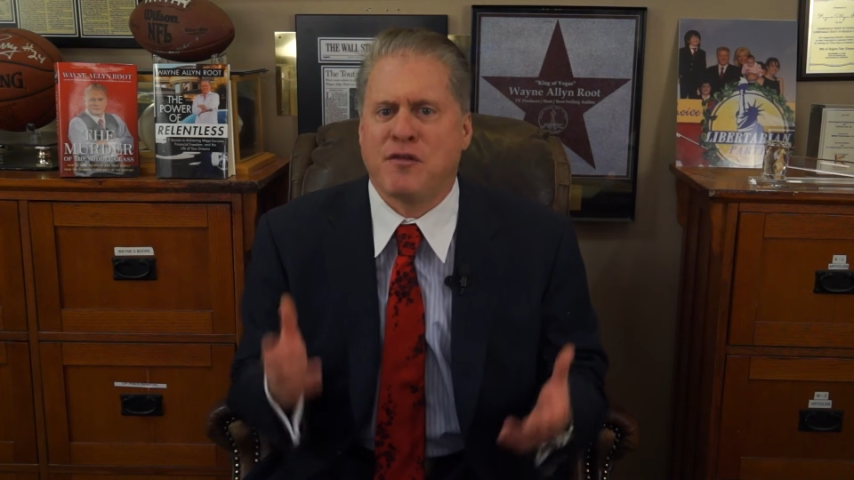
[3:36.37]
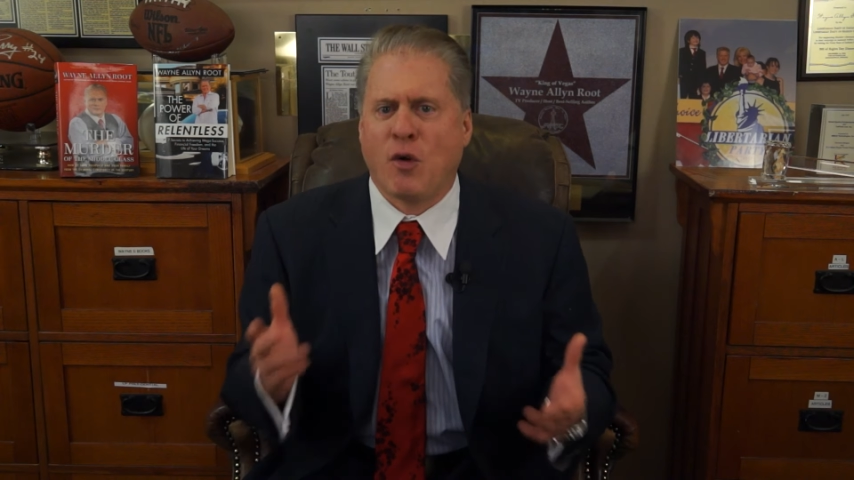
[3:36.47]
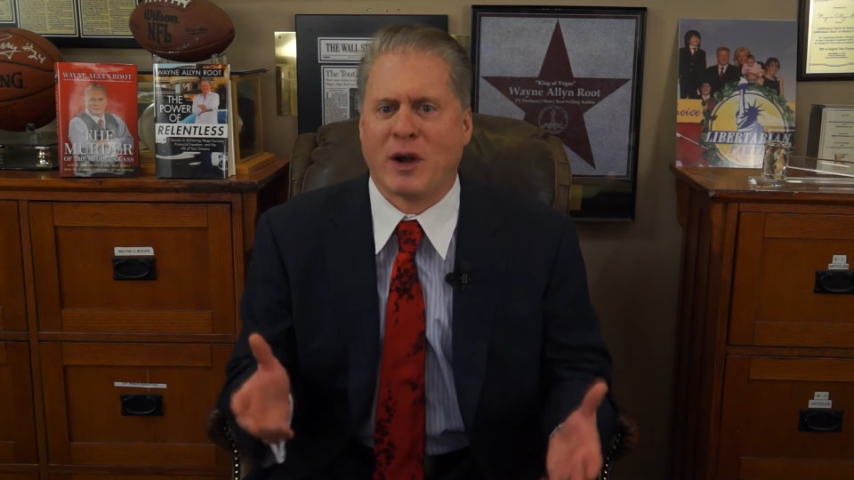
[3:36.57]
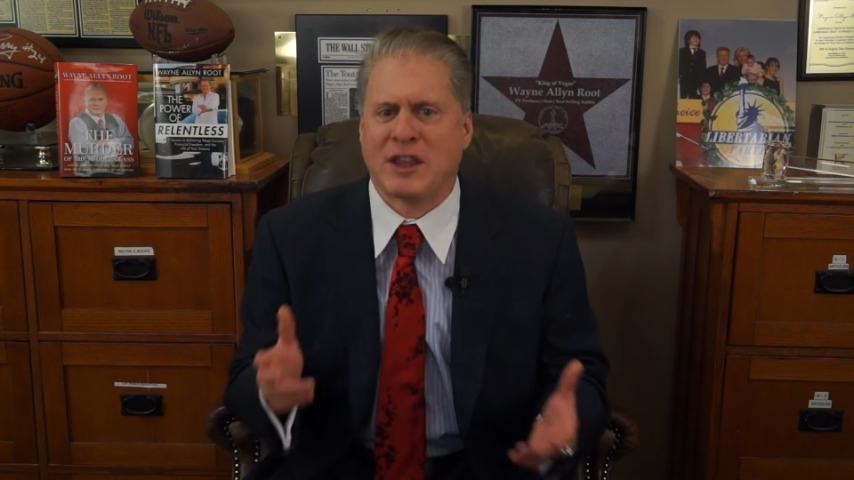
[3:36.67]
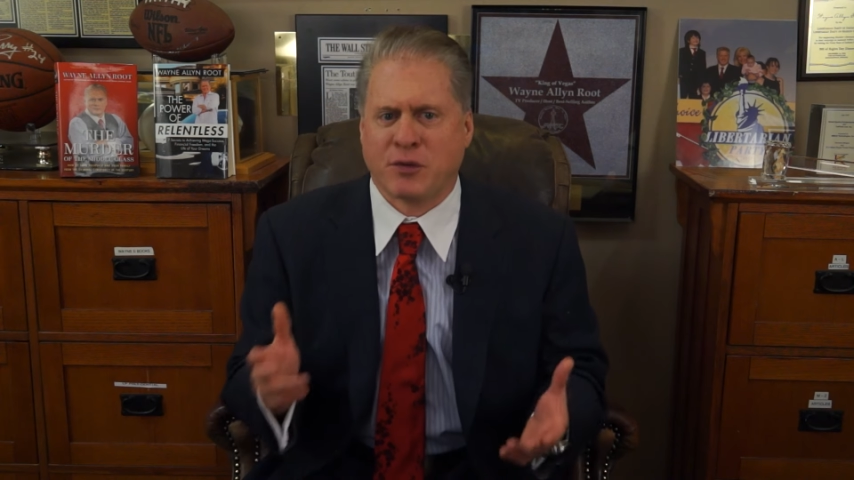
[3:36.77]

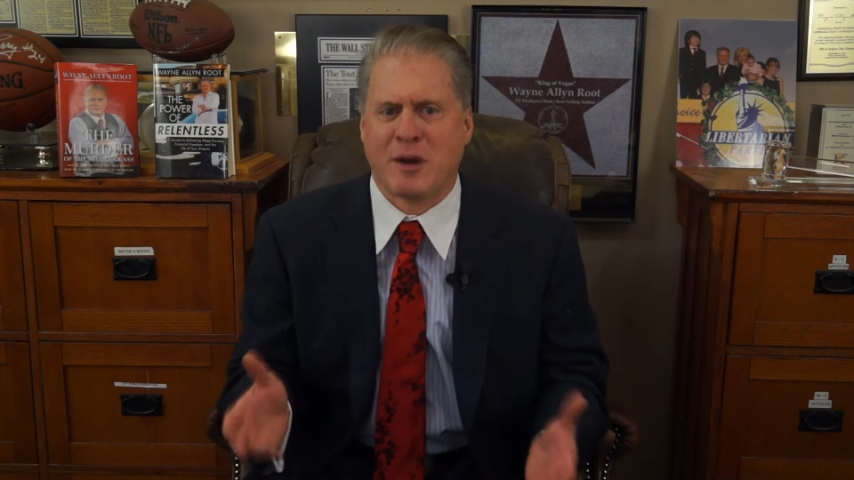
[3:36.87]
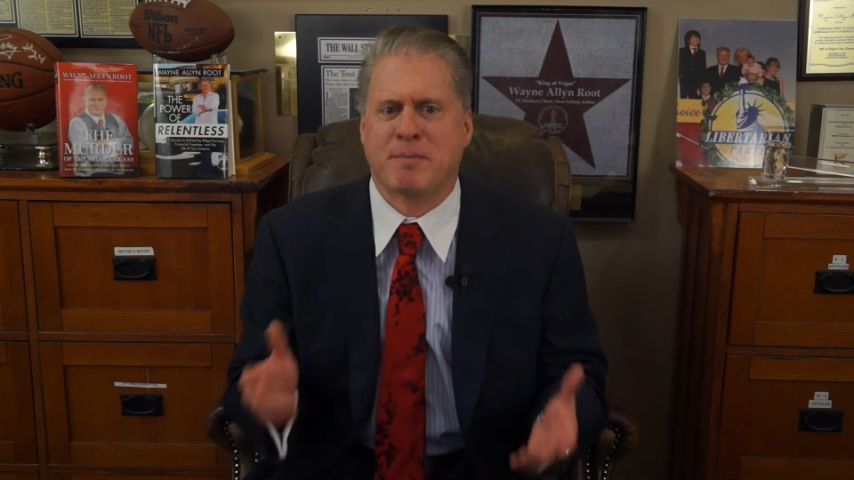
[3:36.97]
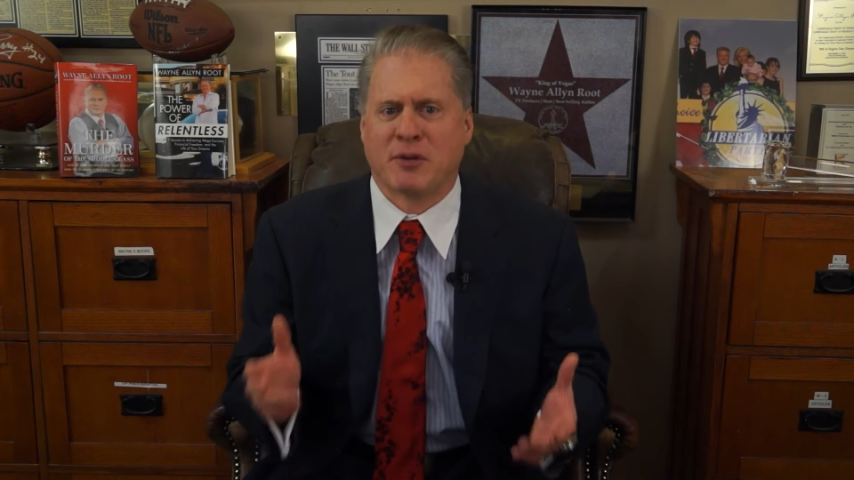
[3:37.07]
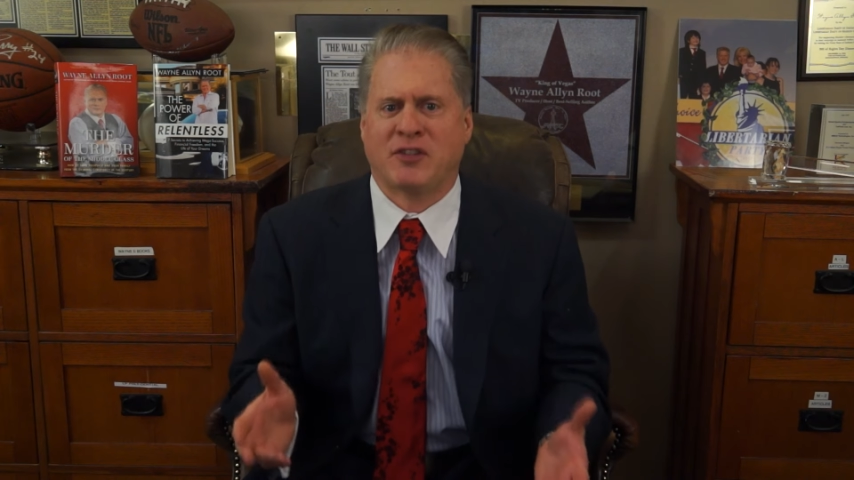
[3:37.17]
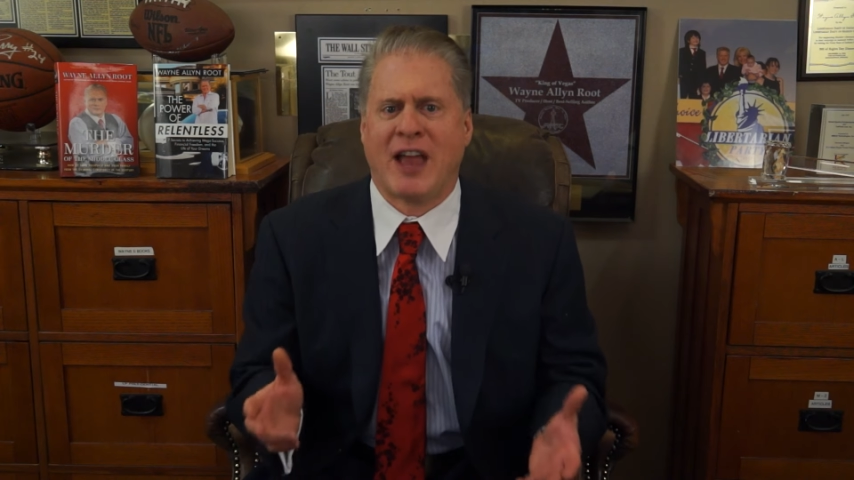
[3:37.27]

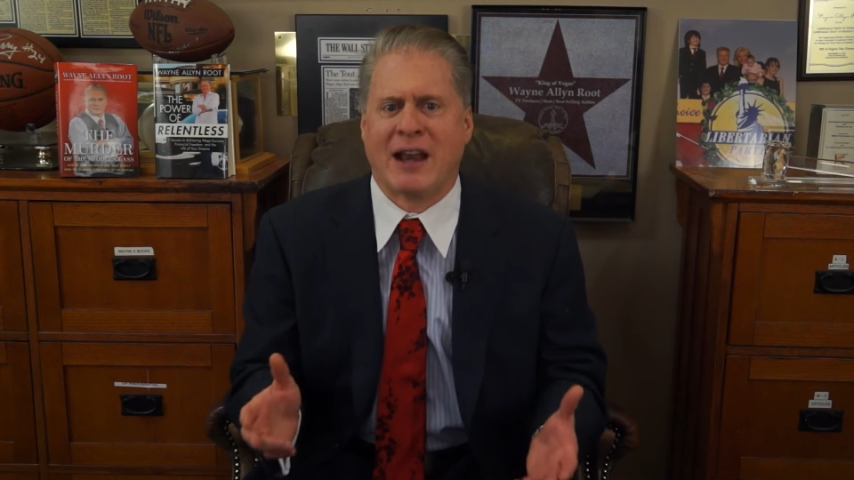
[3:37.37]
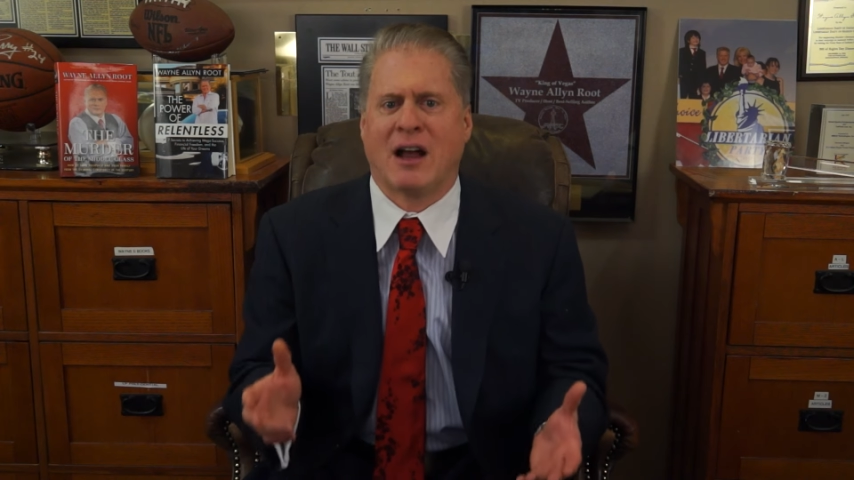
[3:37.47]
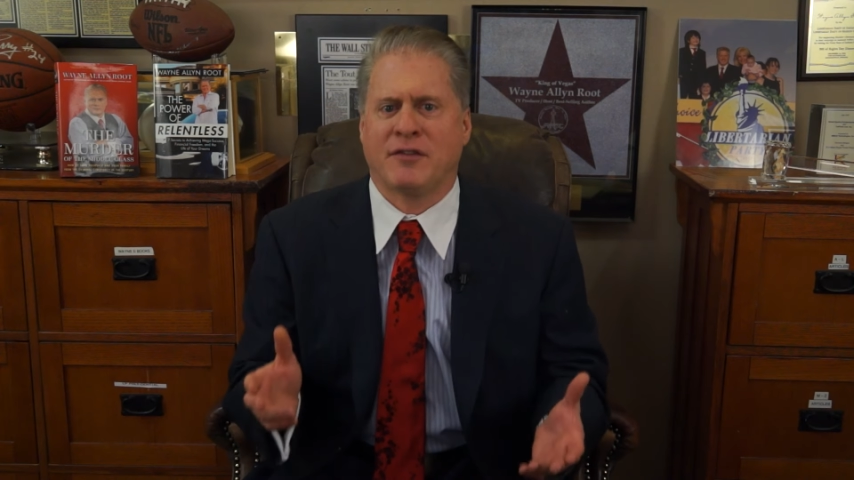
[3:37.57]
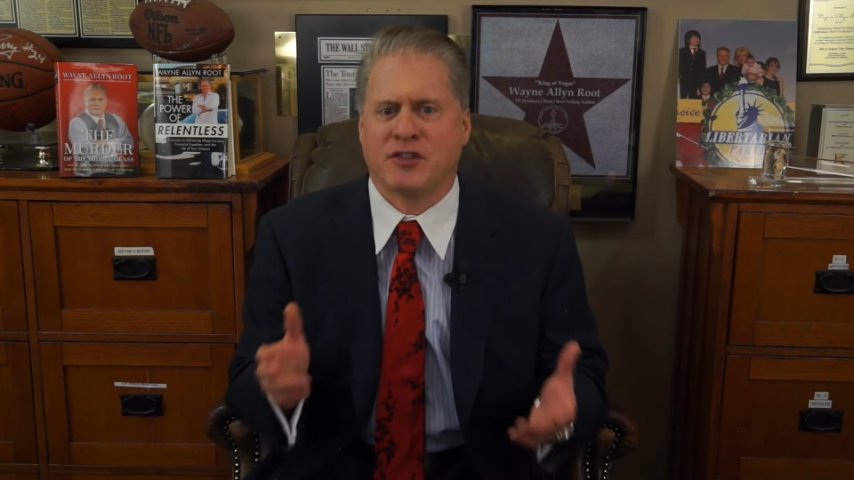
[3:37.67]
43% of